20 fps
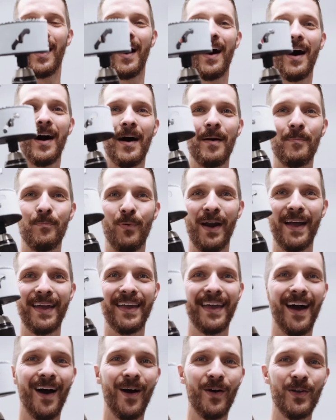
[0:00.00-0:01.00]
Uh,
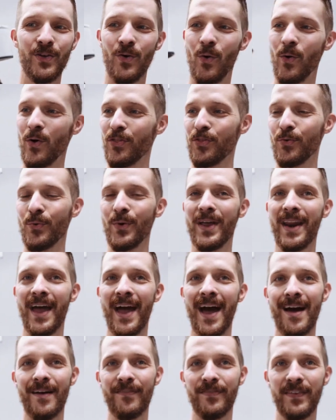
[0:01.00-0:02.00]
break out your three and a
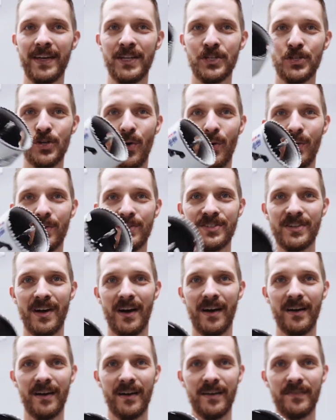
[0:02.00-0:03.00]
half inch hole
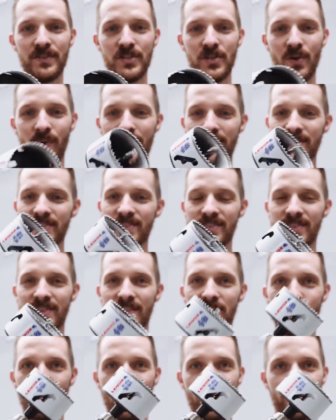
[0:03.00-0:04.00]
saw of choice.
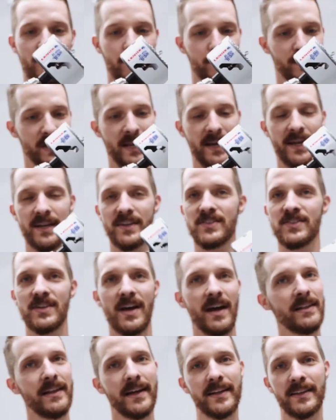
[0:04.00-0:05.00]
This one from Lenox.
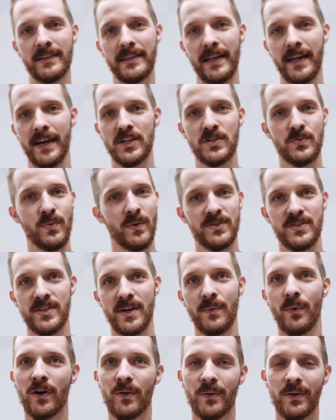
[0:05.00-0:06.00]
I like the Lenox ones.
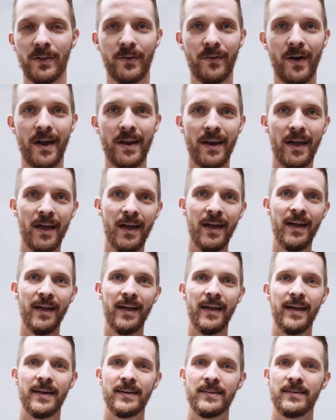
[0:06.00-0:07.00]
They work really great
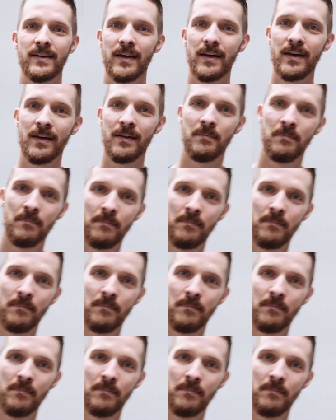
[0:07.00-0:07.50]
and uh,